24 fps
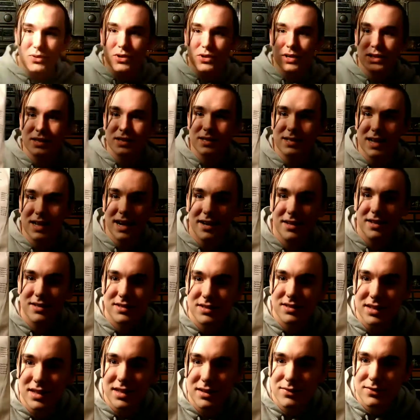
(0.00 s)
look in the side of the
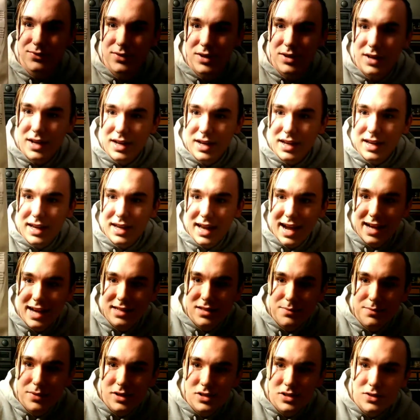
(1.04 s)
sleeve, it has
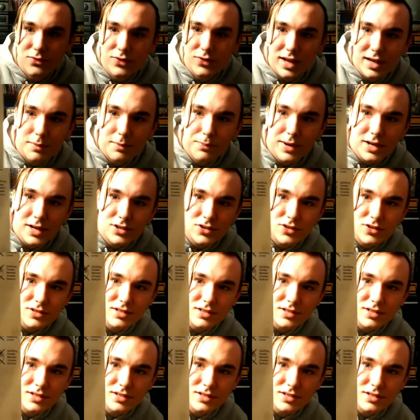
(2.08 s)
a bunch of like pictures